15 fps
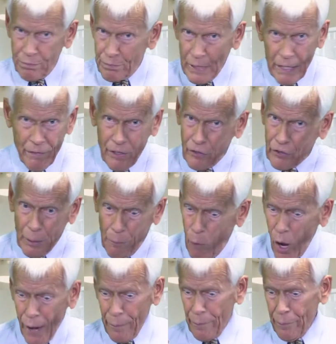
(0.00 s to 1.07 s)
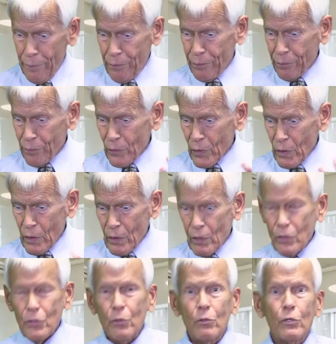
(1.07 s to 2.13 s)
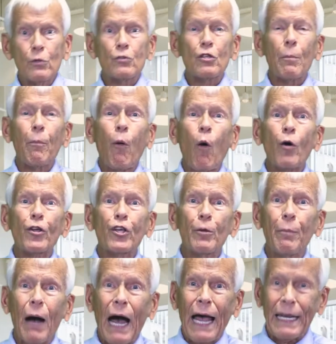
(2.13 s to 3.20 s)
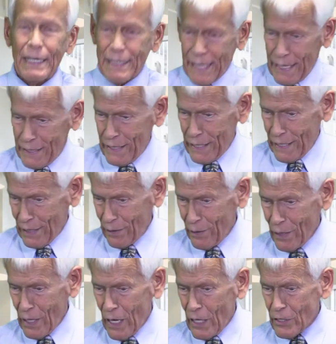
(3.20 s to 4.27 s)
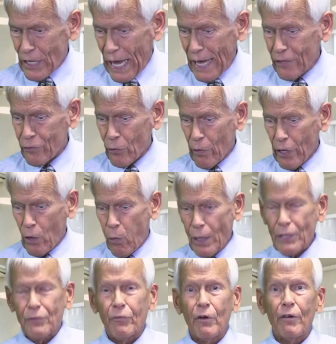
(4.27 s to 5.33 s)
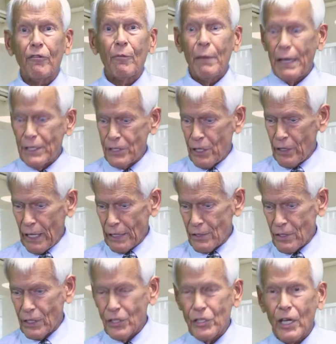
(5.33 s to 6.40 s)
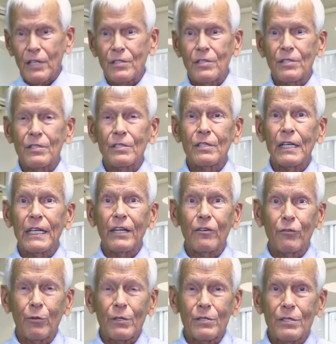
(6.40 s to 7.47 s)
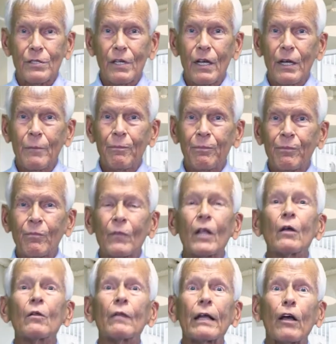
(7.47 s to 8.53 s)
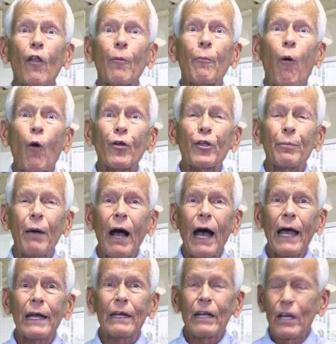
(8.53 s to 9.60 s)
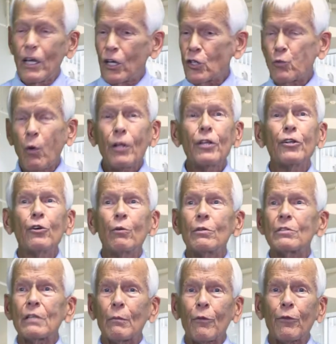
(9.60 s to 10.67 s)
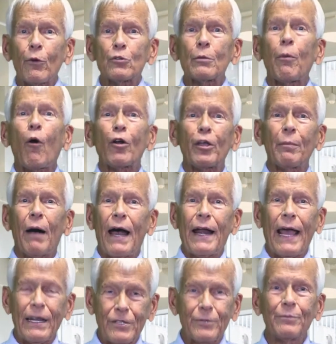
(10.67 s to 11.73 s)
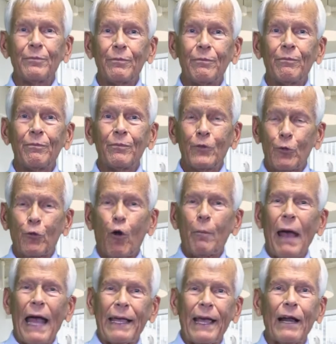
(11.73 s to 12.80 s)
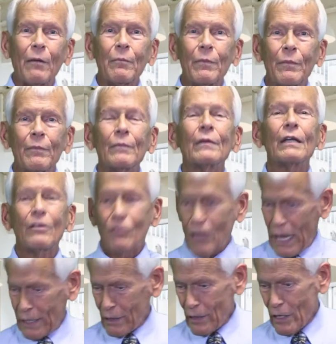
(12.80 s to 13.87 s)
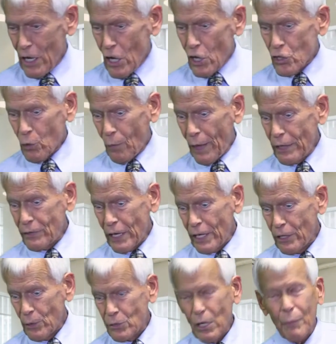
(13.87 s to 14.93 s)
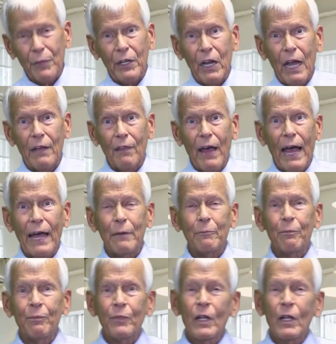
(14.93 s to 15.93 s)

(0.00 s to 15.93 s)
even in step 1, you'll use the porcupine technique to answer a request for information that suggests interest. They call it the porcupine, because what do you do when someone throws a porcupine at you? You throw it back at them. Exactly. So when they say to you something like that,